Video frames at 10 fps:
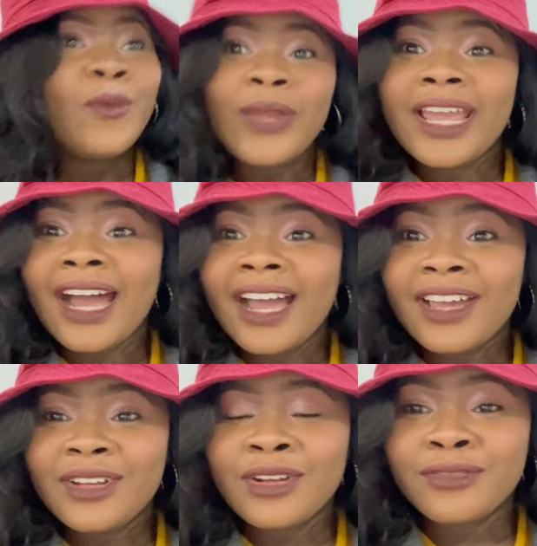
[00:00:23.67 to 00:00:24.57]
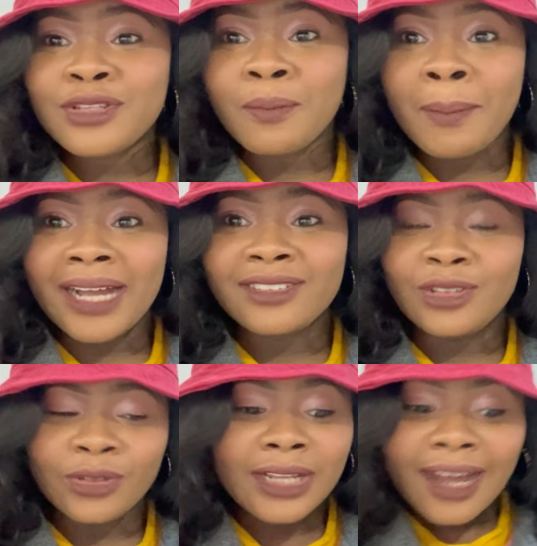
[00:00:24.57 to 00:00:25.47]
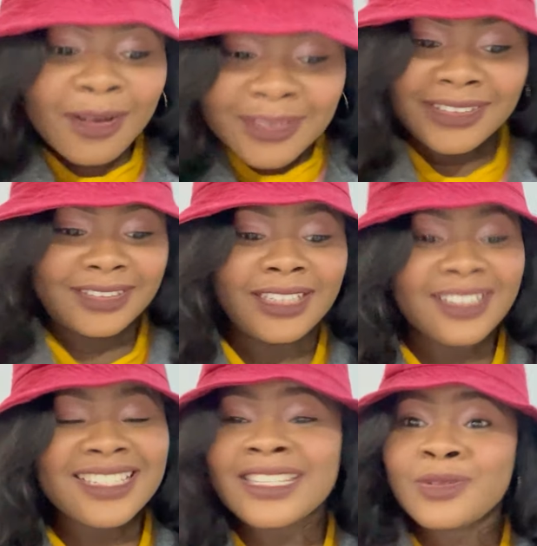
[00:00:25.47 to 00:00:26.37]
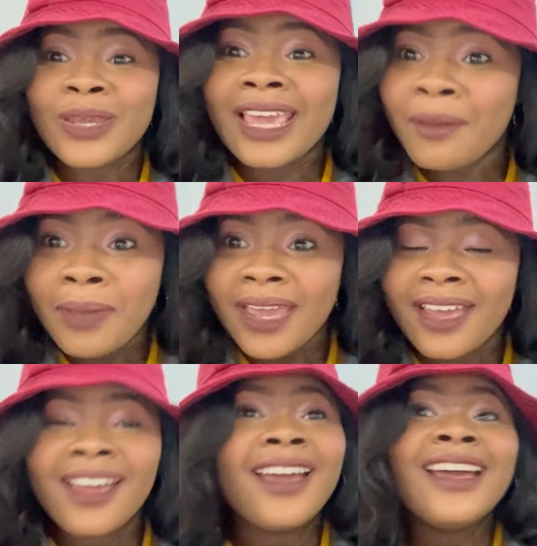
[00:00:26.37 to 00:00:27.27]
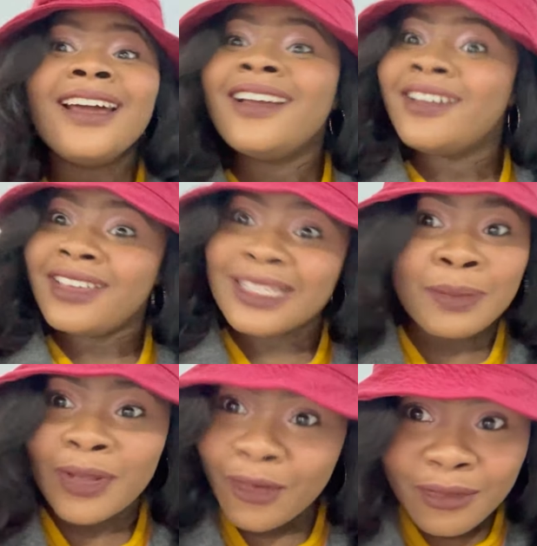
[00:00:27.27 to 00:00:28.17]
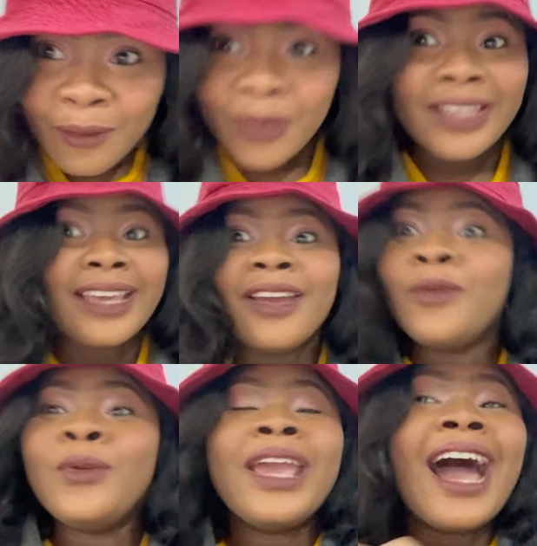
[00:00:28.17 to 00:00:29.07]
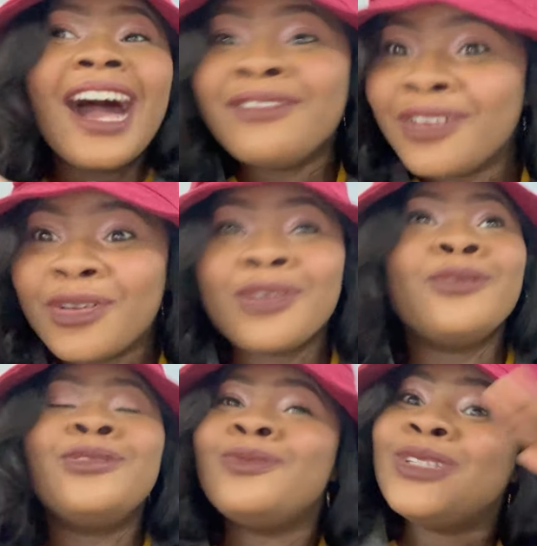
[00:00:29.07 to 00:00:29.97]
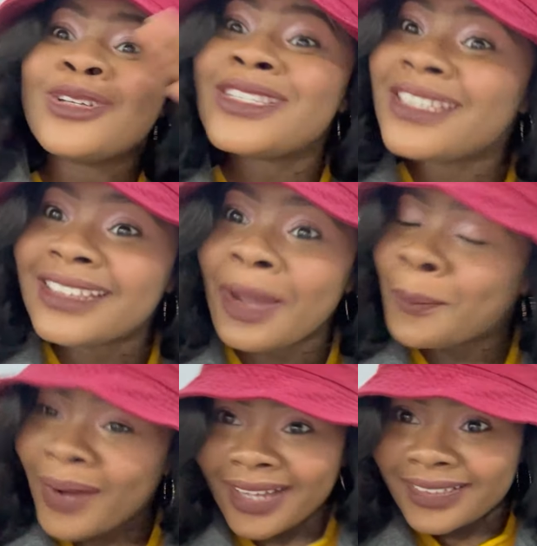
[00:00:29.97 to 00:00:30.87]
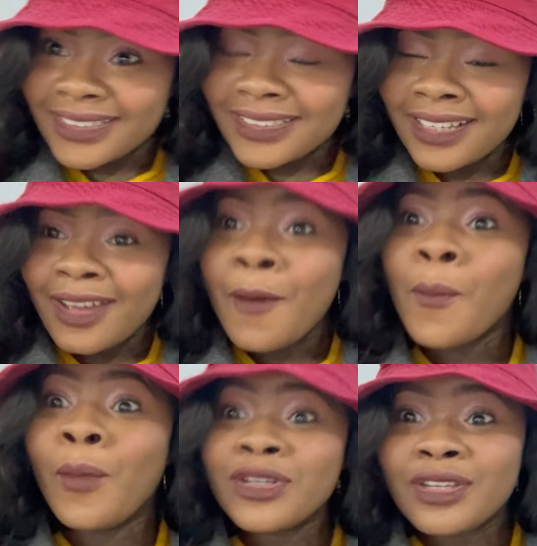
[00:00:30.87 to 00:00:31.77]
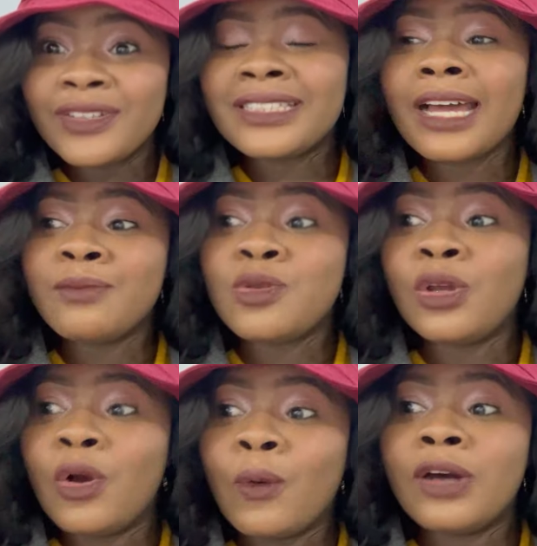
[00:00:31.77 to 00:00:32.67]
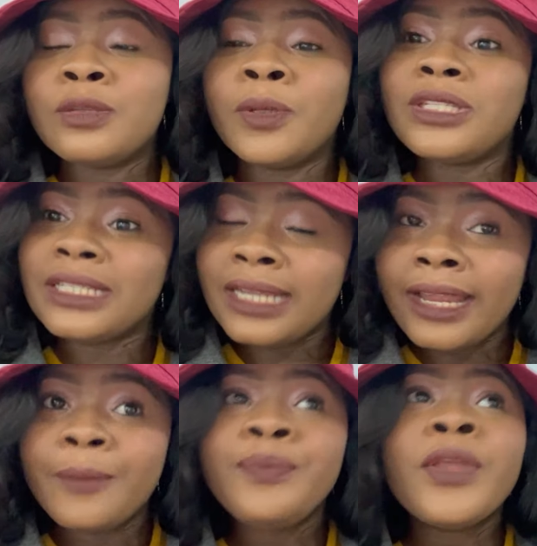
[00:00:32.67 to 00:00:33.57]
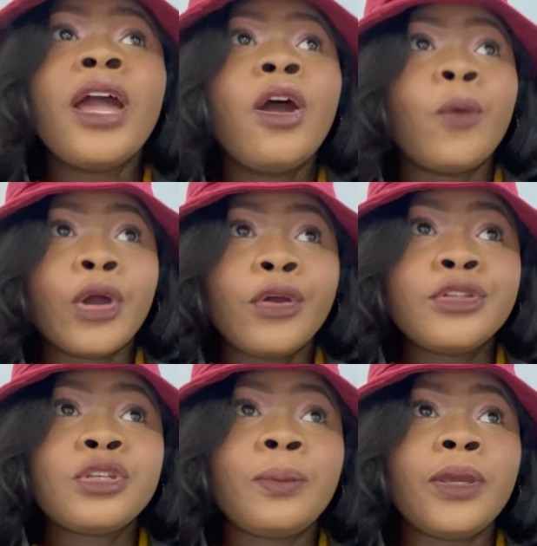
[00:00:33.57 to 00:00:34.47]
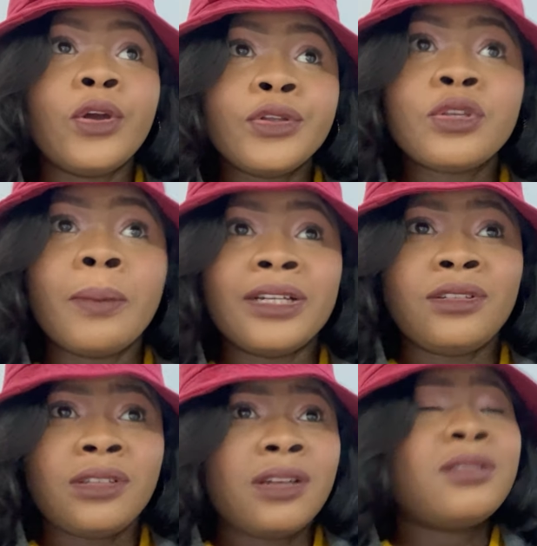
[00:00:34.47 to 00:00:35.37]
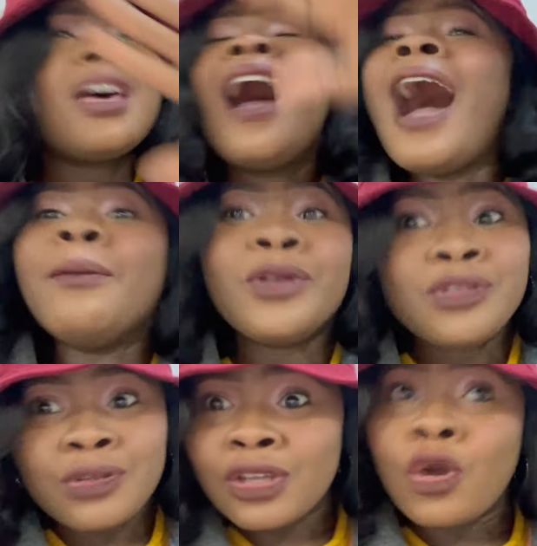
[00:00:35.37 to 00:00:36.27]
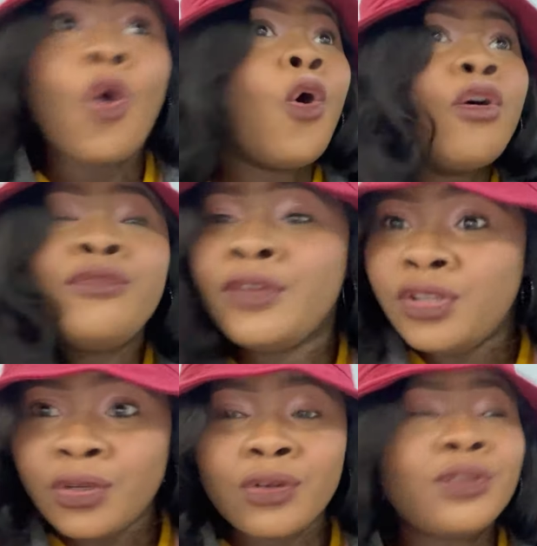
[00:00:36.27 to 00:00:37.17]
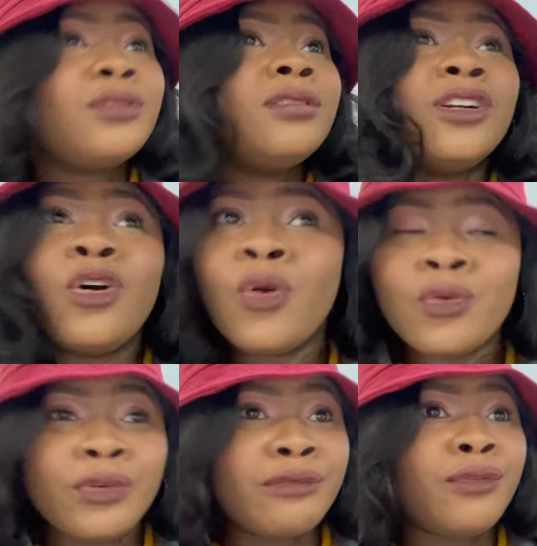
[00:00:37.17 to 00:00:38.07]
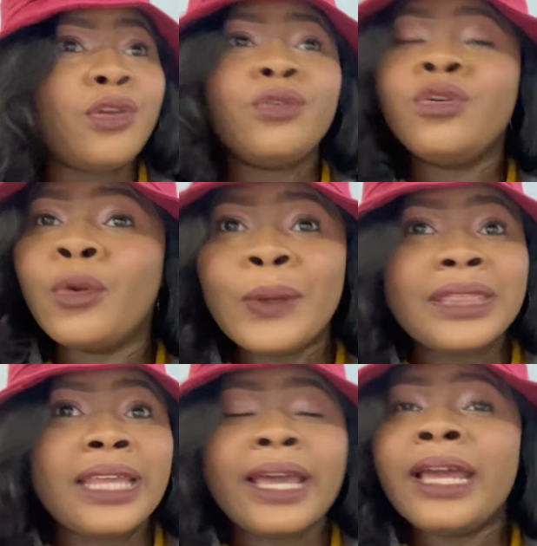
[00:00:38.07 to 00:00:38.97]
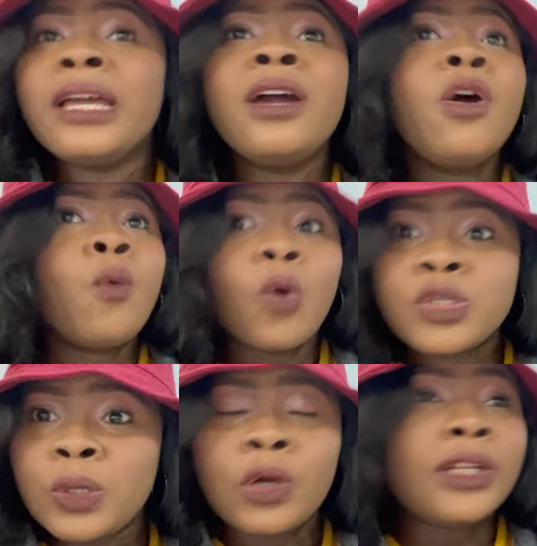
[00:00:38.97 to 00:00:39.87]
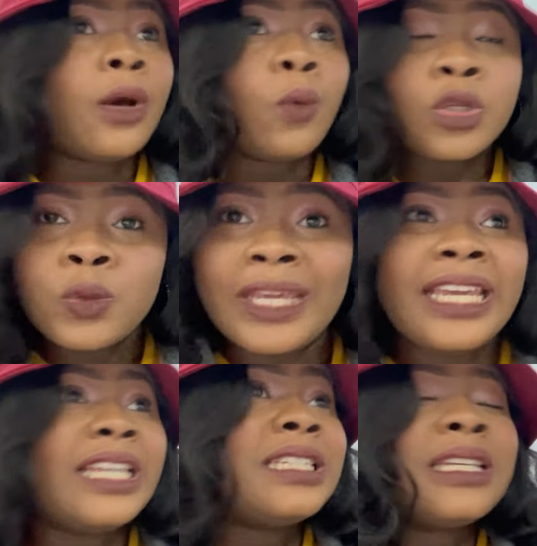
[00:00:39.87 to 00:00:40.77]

We are headed off to McDonald's since we came here it's been over one year we haven't we just see it and pass most of the times we go out but today we're going to be going to mcdonald's i'm going to do a whole video the whole review going there what we order what we eat